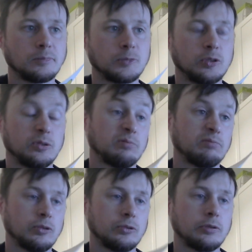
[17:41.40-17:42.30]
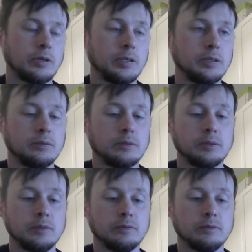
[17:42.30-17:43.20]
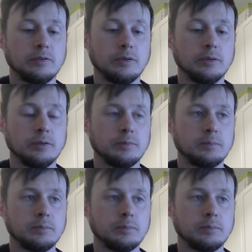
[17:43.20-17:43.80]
Because Australia's even further.